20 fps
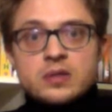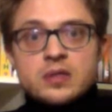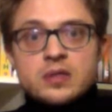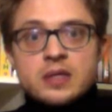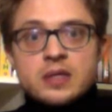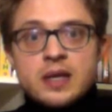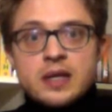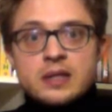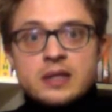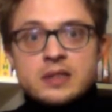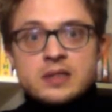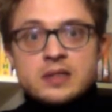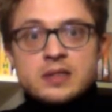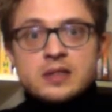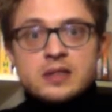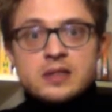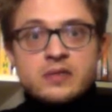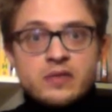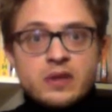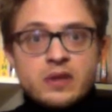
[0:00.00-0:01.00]

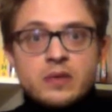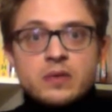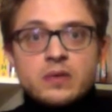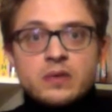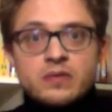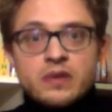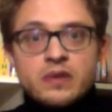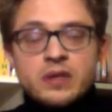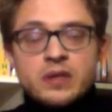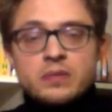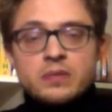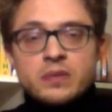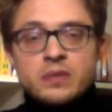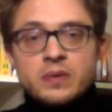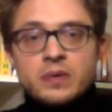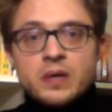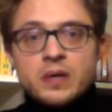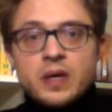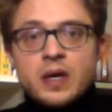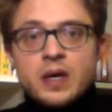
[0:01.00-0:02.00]
analyses if they were available.